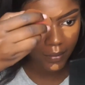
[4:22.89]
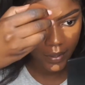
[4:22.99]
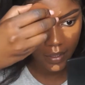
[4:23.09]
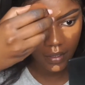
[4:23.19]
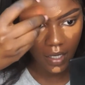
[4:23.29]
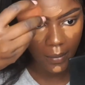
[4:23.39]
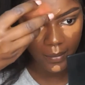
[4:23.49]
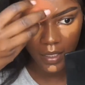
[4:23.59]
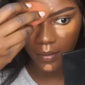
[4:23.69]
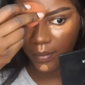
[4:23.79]
but I'm
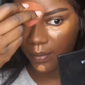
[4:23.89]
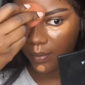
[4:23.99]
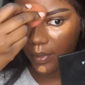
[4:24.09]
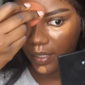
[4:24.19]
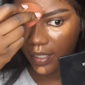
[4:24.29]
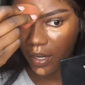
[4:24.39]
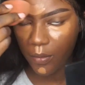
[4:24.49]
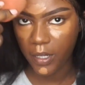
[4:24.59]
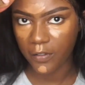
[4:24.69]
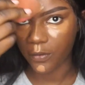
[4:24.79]
gonna blend
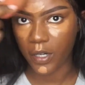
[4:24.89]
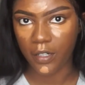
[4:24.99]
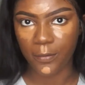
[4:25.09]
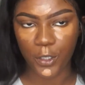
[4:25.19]
out my forehead